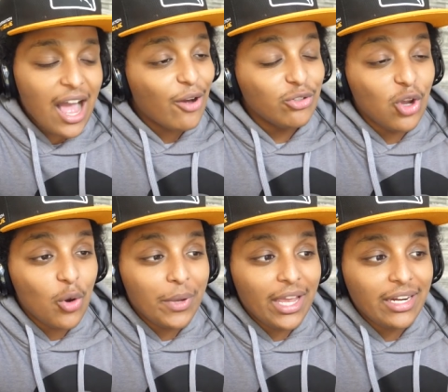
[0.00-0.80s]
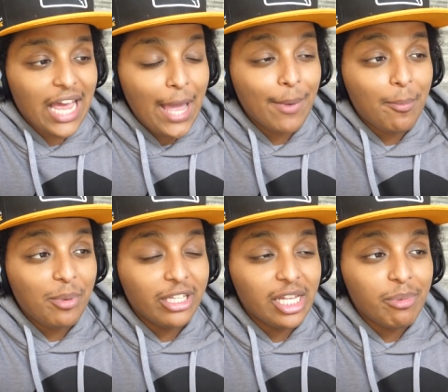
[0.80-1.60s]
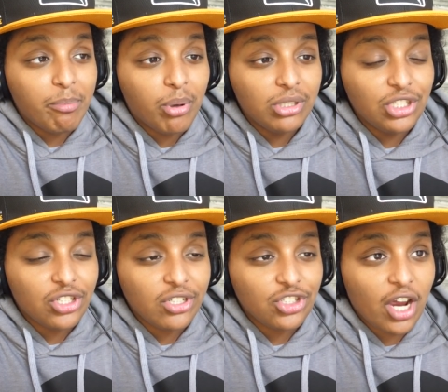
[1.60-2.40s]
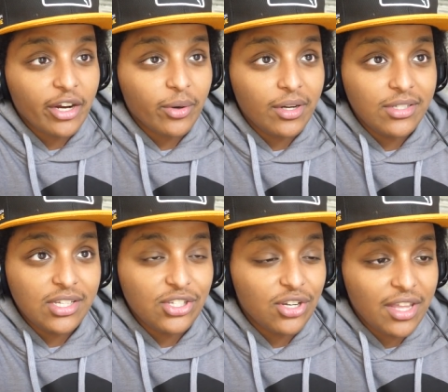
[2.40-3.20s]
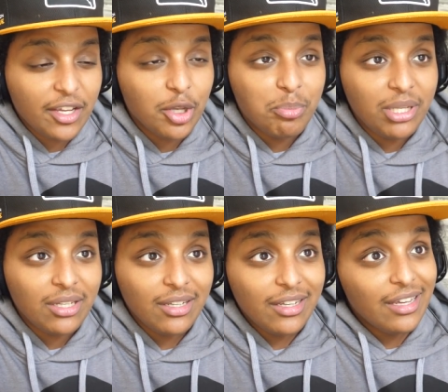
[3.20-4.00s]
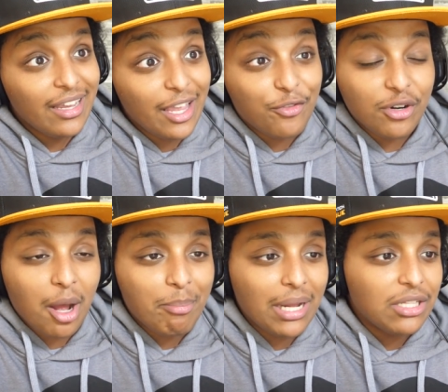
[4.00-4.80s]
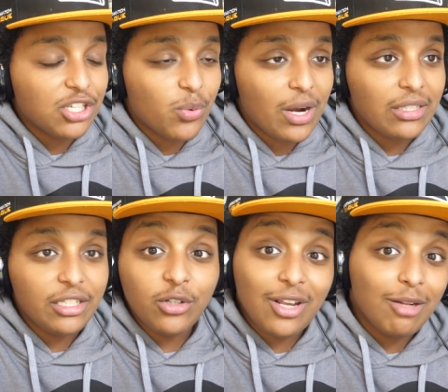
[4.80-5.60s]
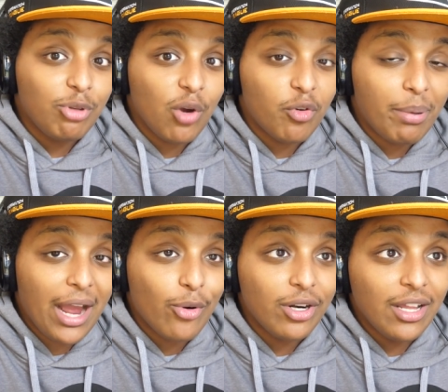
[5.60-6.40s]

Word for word: I don't know, man. I might be a little bit bullish on shot creators this year. They could be, if they're not balanced correctly, incredibly overpowered.